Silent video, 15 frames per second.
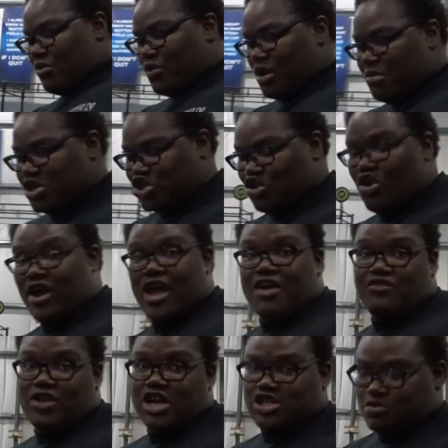we want to be strong and
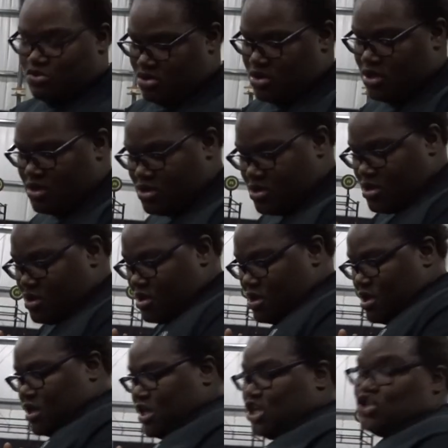flexible.
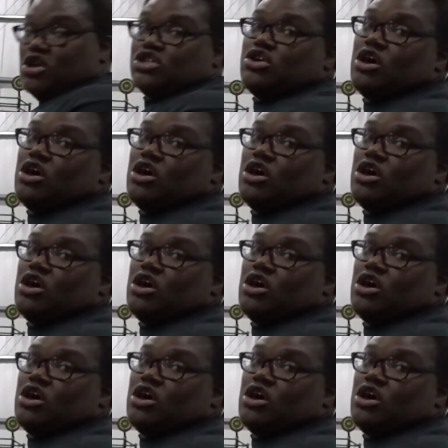Uh-huh. They started